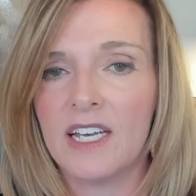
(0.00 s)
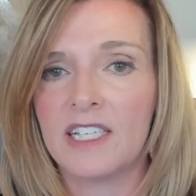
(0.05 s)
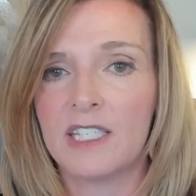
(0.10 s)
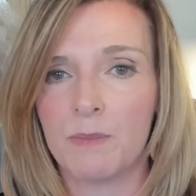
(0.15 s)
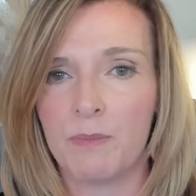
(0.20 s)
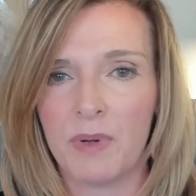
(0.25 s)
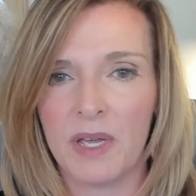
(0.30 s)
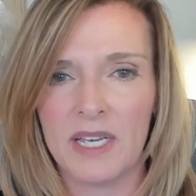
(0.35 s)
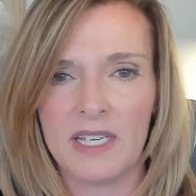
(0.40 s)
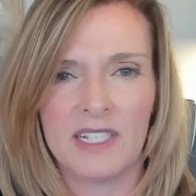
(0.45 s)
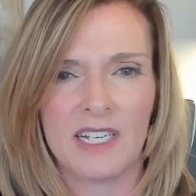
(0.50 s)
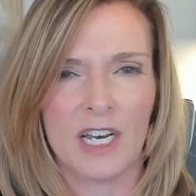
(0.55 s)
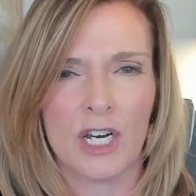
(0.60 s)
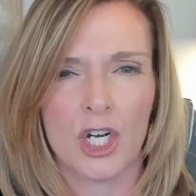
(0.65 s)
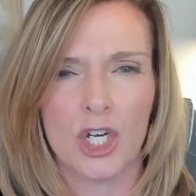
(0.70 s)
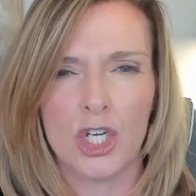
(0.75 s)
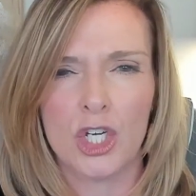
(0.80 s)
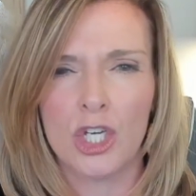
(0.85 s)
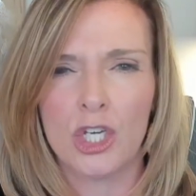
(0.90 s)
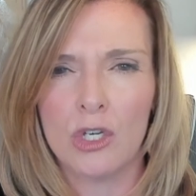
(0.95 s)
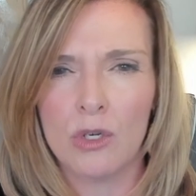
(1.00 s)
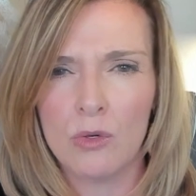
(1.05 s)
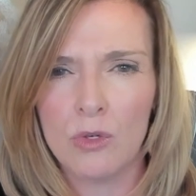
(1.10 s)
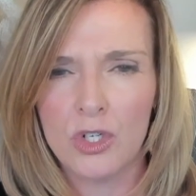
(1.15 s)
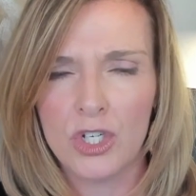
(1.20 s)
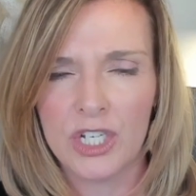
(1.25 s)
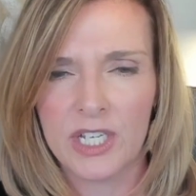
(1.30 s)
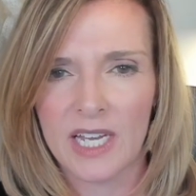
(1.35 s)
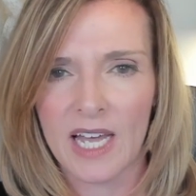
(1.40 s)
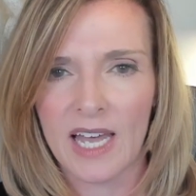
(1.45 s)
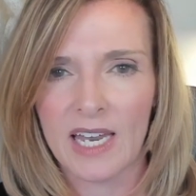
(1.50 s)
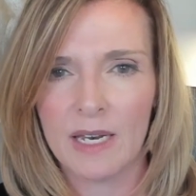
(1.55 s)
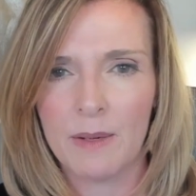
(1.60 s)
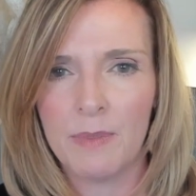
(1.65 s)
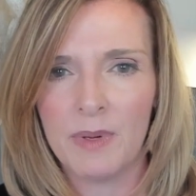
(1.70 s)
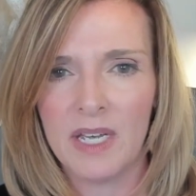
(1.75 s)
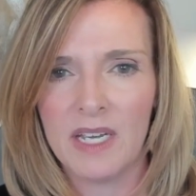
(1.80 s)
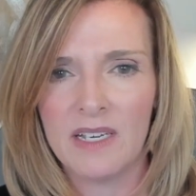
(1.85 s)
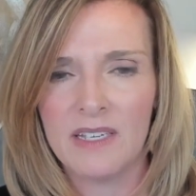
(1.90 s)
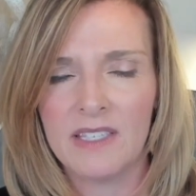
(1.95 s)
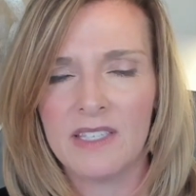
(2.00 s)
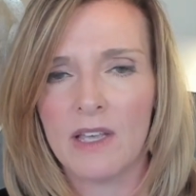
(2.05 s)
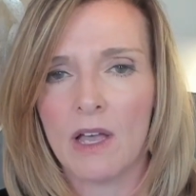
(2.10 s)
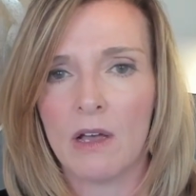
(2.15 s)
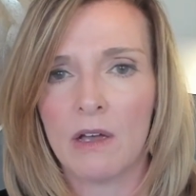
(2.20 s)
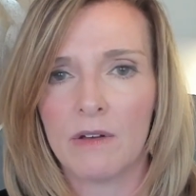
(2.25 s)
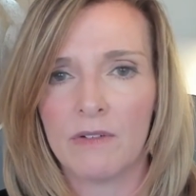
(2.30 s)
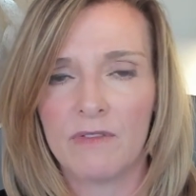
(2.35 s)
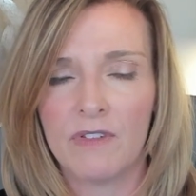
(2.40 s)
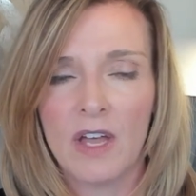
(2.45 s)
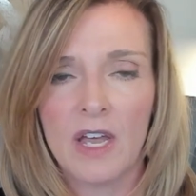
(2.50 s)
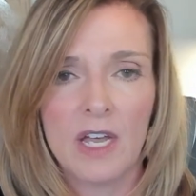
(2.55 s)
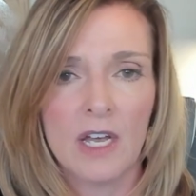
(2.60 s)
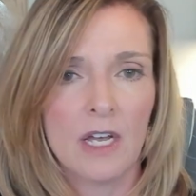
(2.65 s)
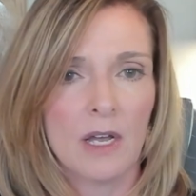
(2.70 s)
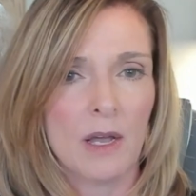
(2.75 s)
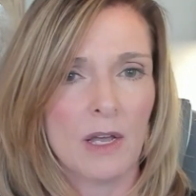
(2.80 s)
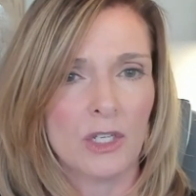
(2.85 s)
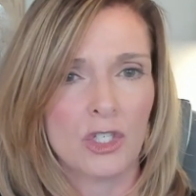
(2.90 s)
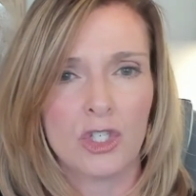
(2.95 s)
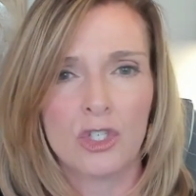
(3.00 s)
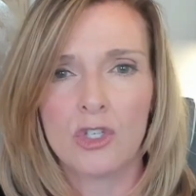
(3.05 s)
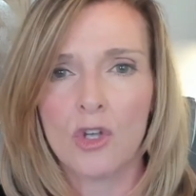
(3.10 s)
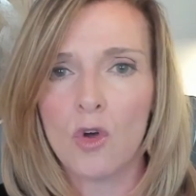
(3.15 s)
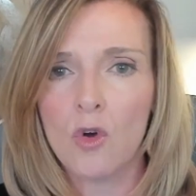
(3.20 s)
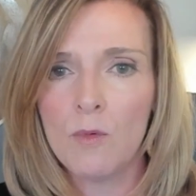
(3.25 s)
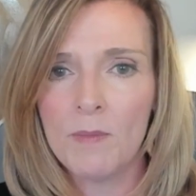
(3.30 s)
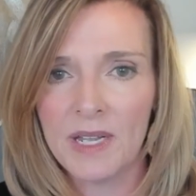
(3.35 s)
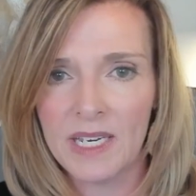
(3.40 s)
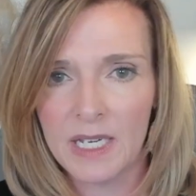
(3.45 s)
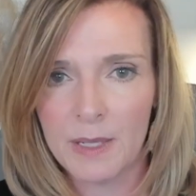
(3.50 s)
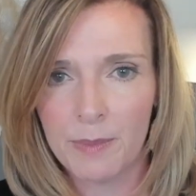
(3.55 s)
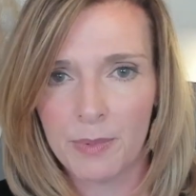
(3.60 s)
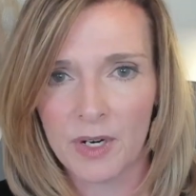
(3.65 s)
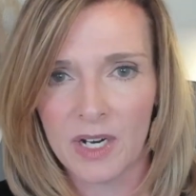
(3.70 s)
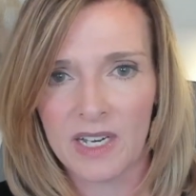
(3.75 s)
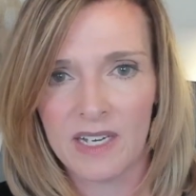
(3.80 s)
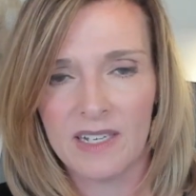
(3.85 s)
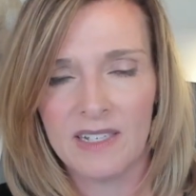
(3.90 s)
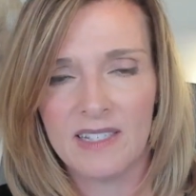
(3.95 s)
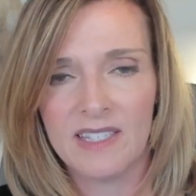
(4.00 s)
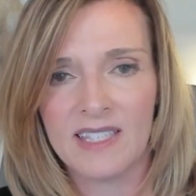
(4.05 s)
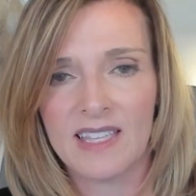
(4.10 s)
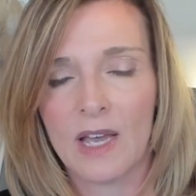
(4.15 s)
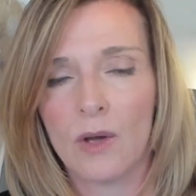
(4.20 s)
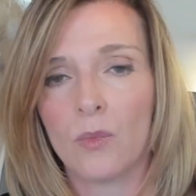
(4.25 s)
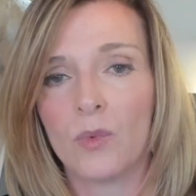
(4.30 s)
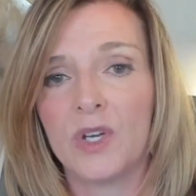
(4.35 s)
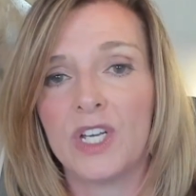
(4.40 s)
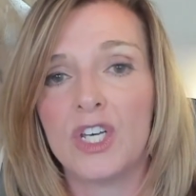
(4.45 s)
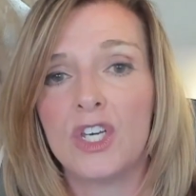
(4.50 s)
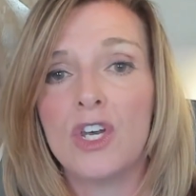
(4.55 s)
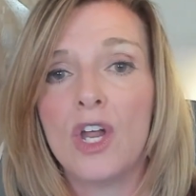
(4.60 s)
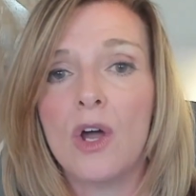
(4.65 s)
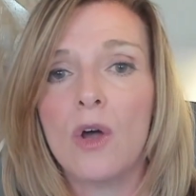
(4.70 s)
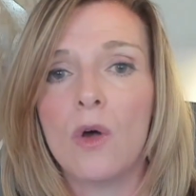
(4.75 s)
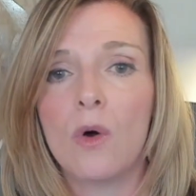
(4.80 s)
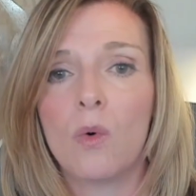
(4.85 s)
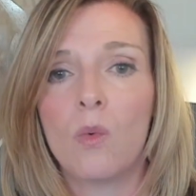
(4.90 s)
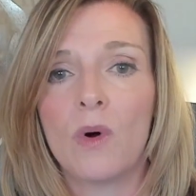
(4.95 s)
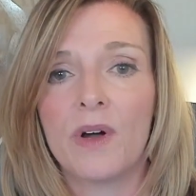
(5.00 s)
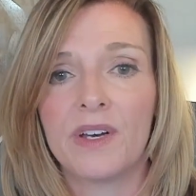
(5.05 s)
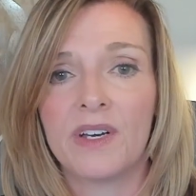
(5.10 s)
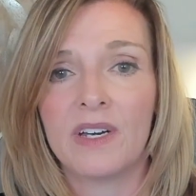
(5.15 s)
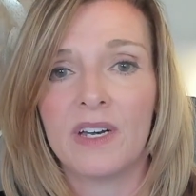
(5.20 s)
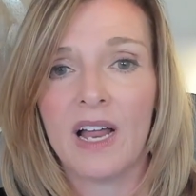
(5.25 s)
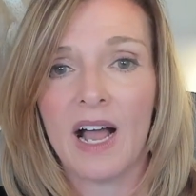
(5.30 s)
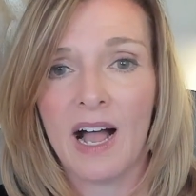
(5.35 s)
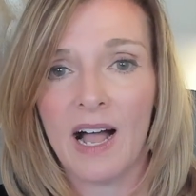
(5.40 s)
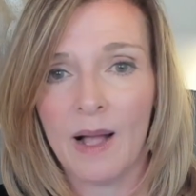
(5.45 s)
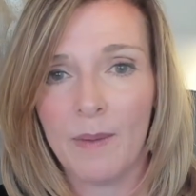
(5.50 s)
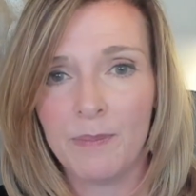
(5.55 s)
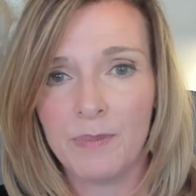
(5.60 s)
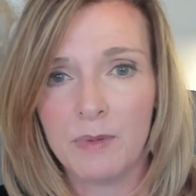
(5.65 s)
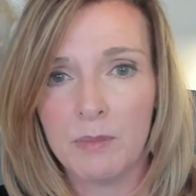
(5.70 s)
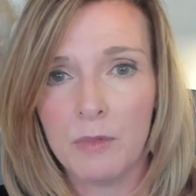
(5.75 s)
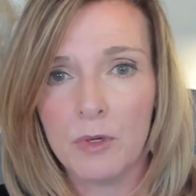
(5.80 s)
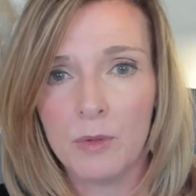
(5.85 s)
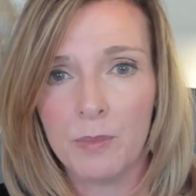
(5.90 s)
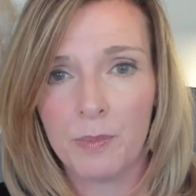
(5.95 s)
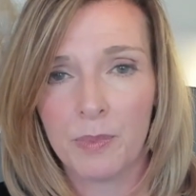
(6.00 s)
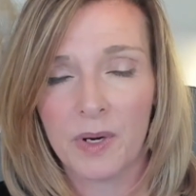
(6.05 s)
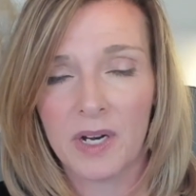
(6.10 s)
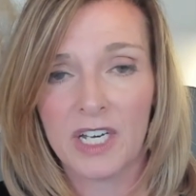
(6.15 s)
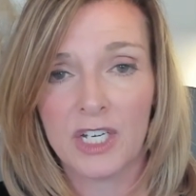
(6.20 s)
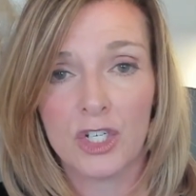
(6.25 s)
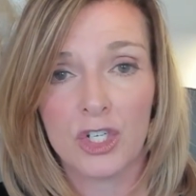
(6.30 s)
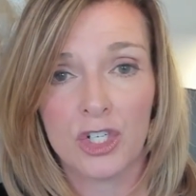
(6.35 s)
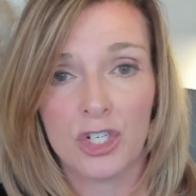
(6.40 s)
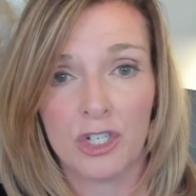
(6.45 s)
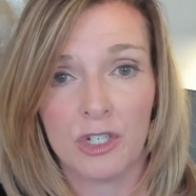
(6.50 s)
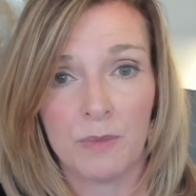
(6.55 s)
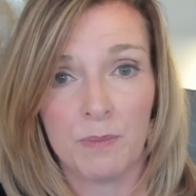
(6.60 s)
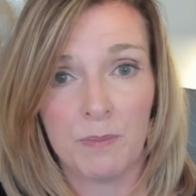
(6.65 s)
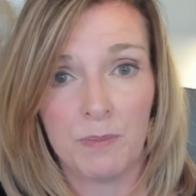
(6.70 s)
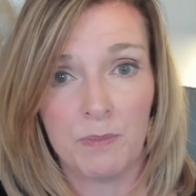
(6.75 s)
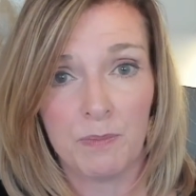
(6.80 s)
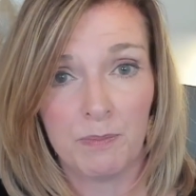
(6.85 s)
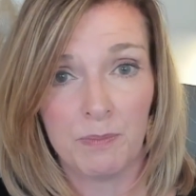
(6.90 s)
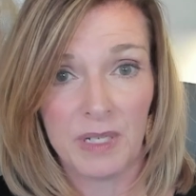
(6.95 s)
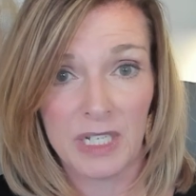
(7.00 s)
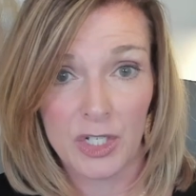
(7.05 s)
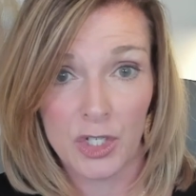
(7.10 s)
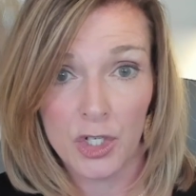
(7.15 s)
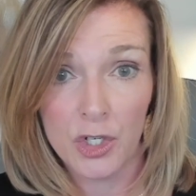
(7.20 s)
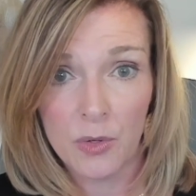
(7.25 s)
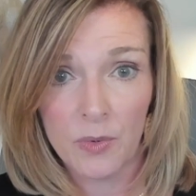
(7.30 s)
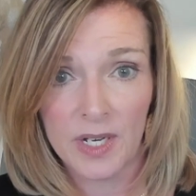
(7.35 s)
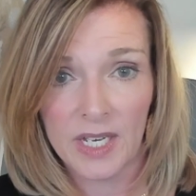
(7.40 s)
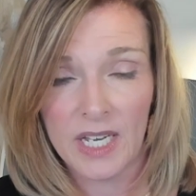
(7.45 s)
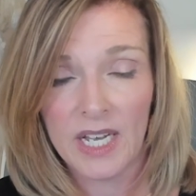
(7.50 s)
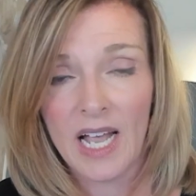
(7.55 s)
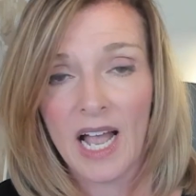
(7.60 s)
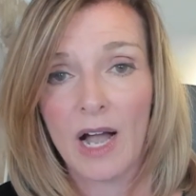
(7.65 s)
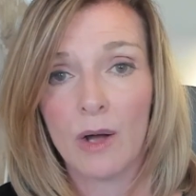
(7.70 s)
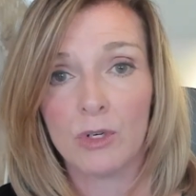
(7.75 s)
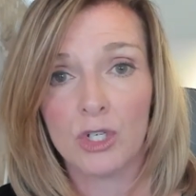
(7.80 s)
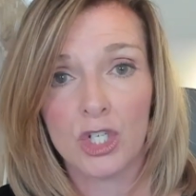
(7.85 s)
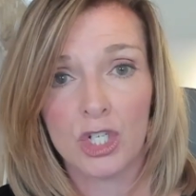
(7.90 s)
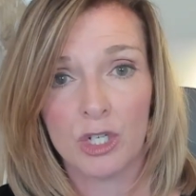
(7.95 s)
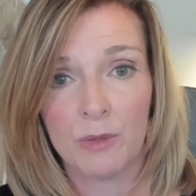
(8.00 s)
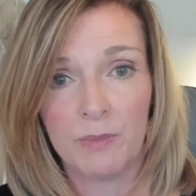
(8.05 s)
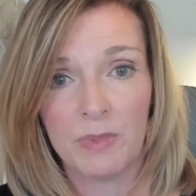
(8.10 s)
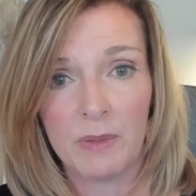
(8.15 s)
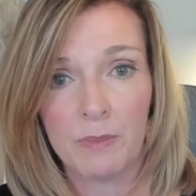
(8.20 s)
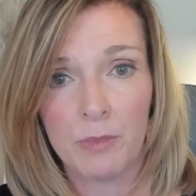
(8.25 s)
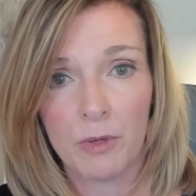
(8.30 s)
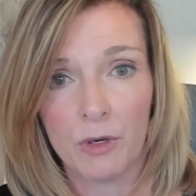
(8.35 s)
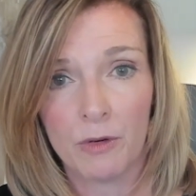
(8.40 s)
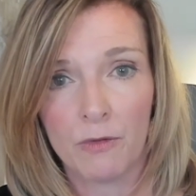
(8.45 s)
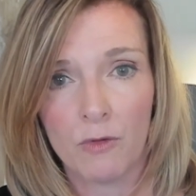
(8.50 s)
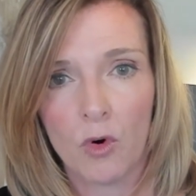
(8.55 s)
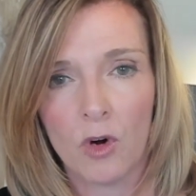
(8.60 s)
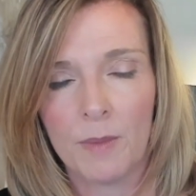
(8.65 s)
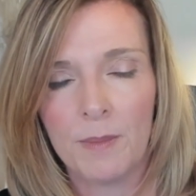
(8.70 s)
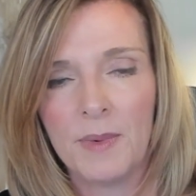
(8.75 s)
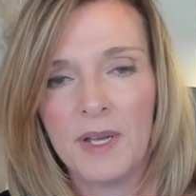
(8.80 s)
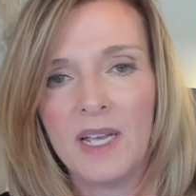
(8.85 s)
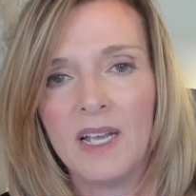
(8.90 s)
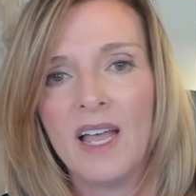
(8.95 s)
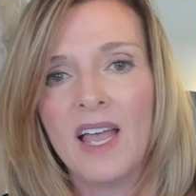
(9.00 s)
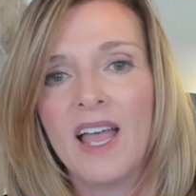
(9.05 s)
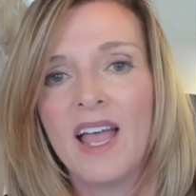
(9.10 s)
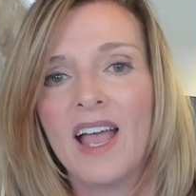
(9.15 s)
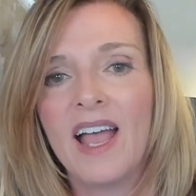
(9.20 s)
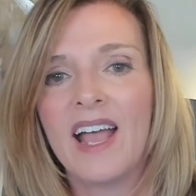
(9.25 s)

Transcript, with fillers: It's based on a huge database of so many brains that we know what an optimal brain should be doing, how it should be performing,